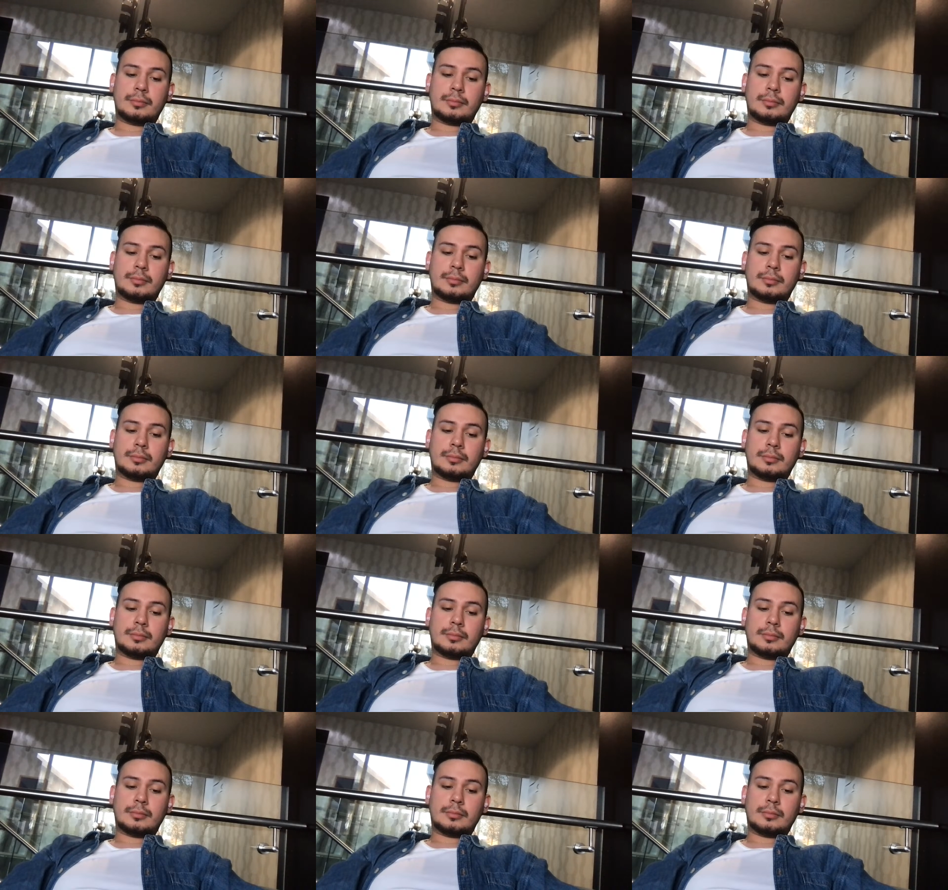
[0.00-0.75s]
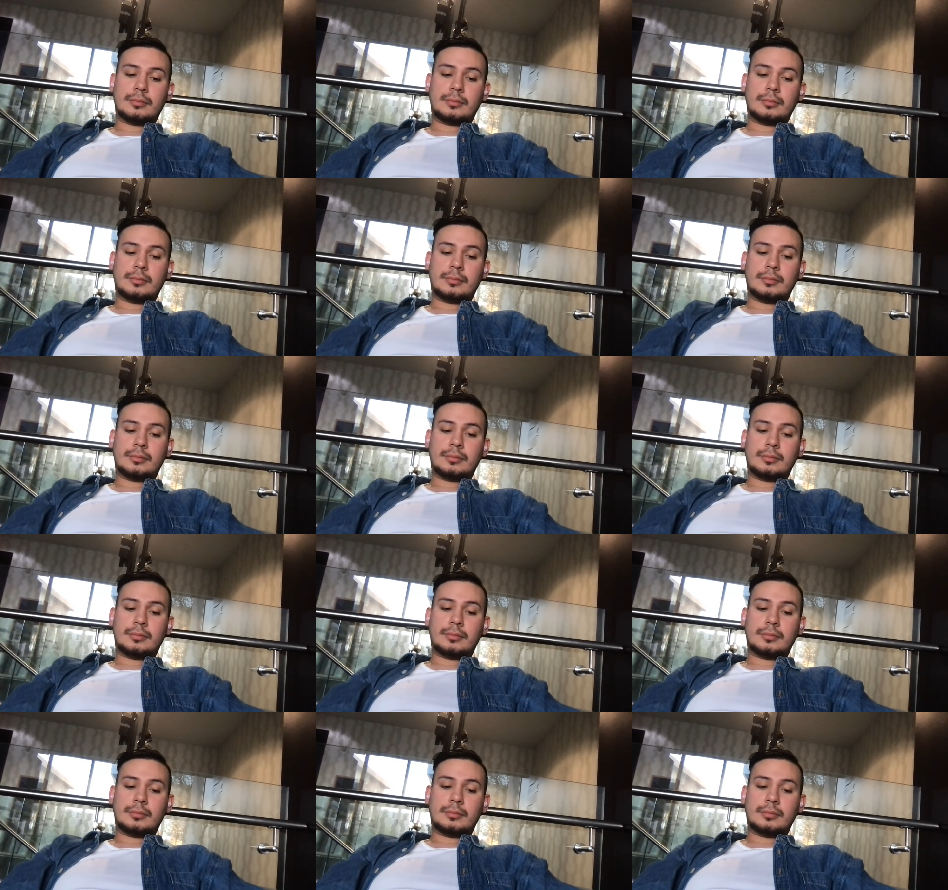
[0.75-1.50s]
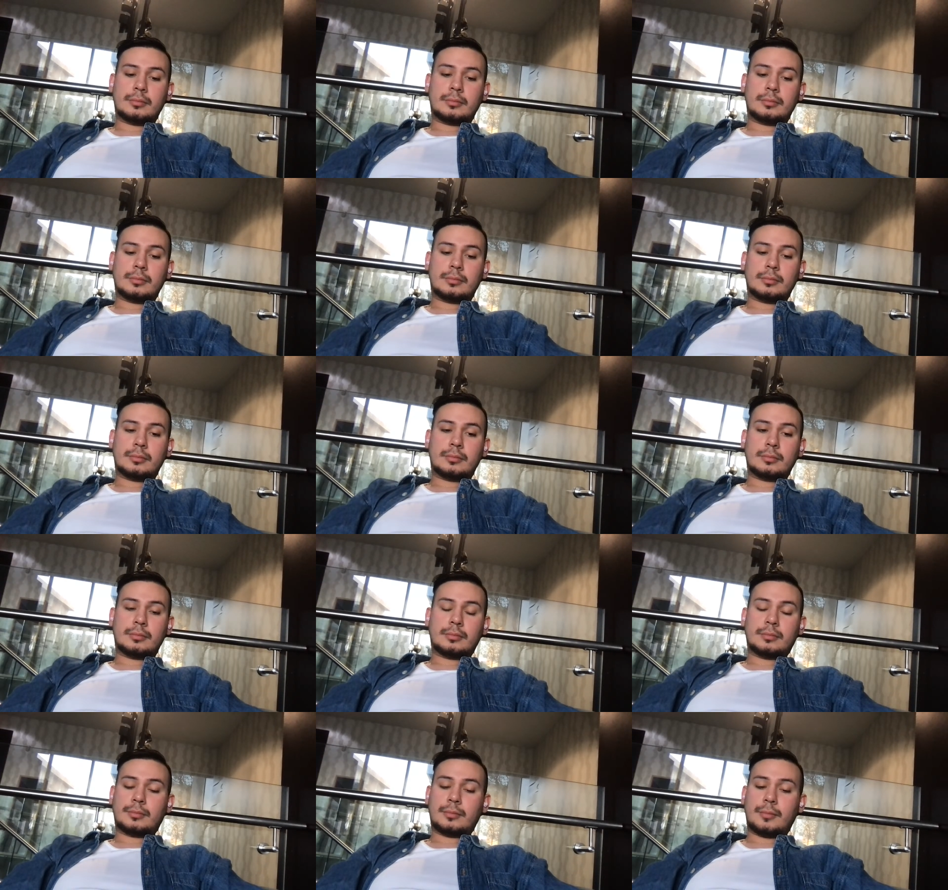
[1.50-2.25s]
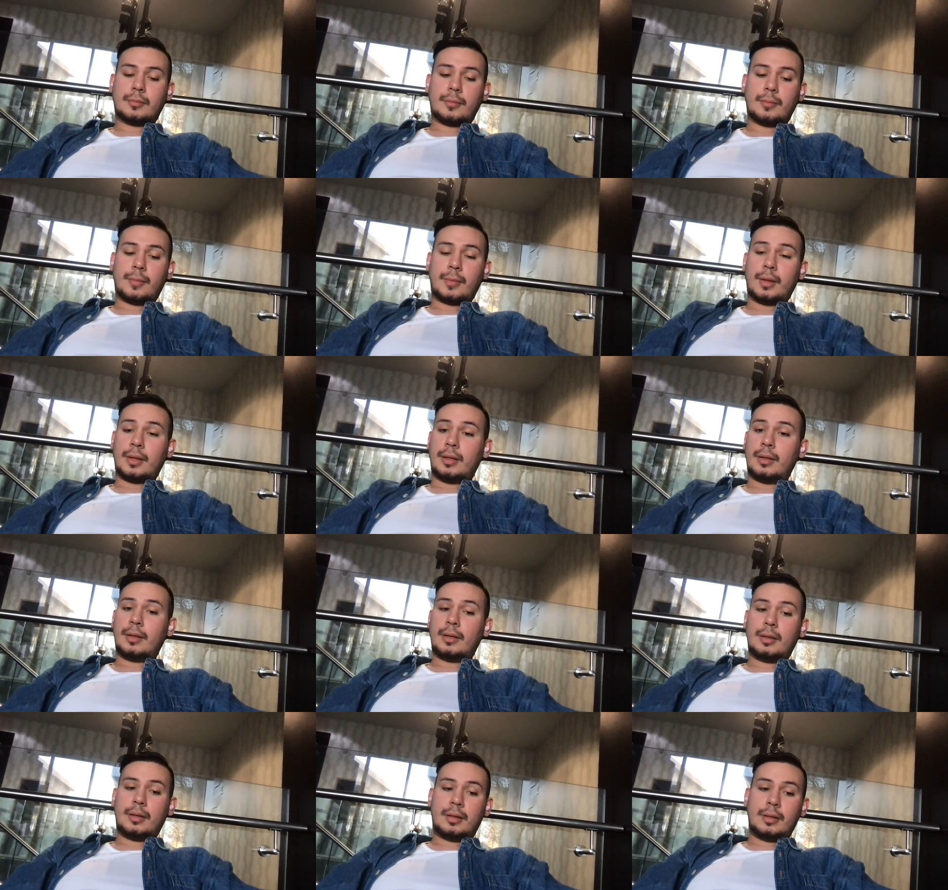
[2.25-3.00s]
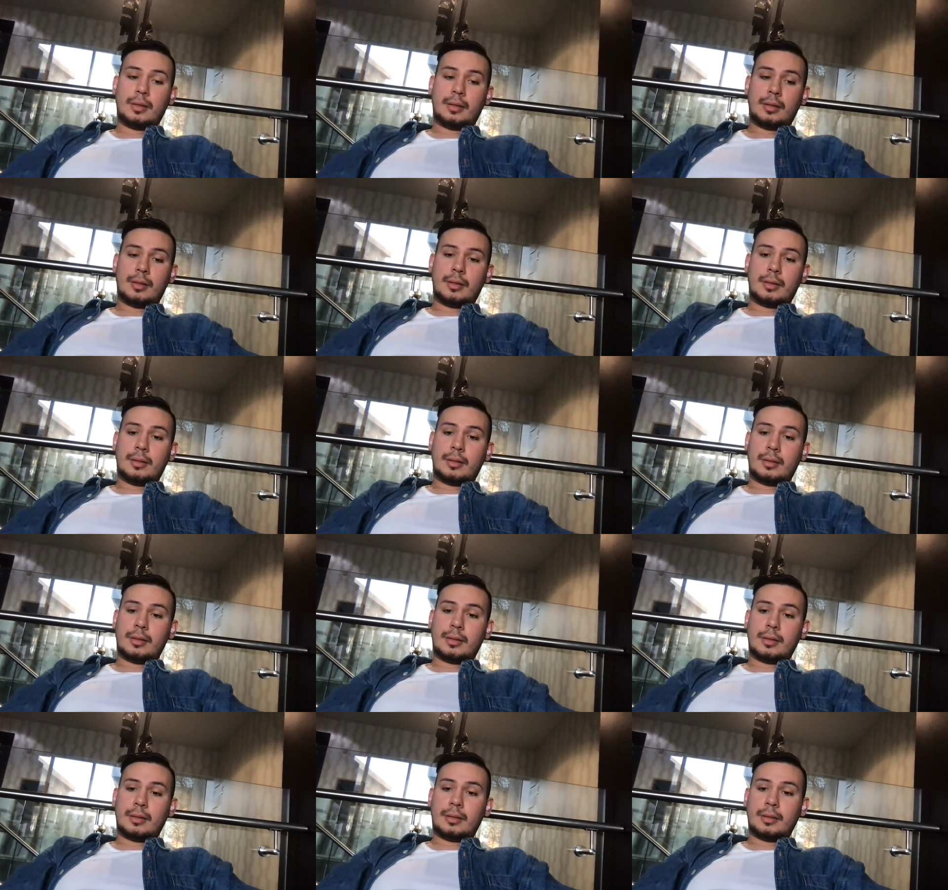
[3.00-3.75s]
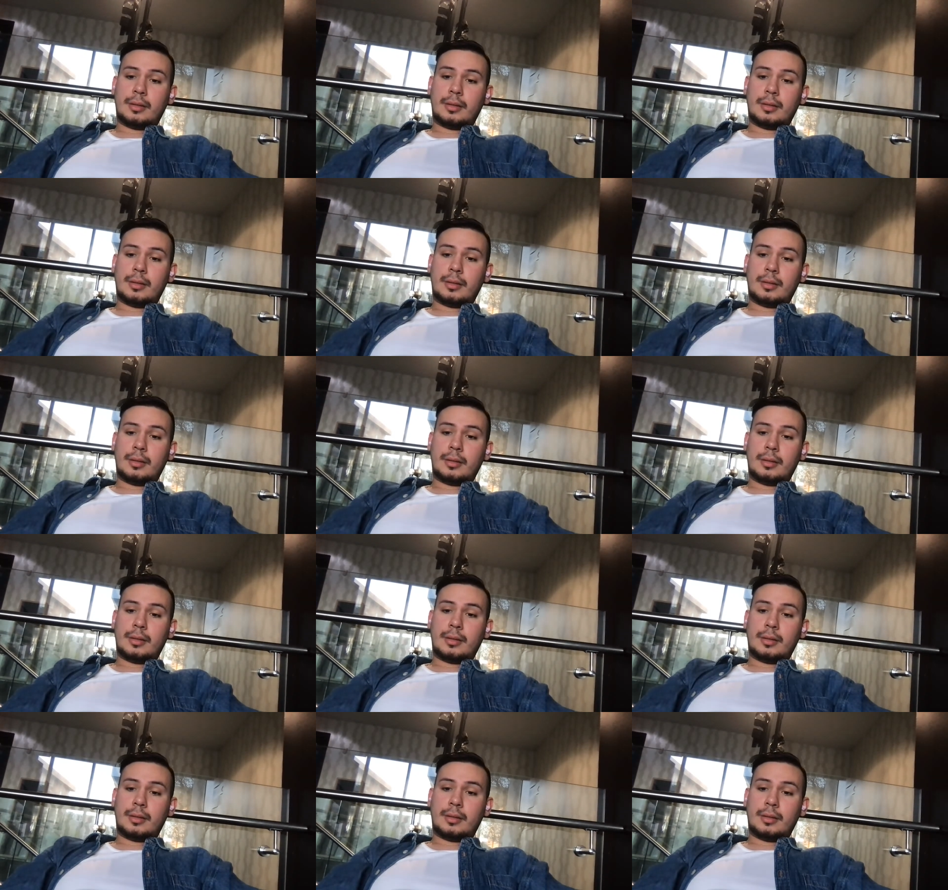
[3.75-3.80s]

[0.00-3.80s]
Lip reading: (silence)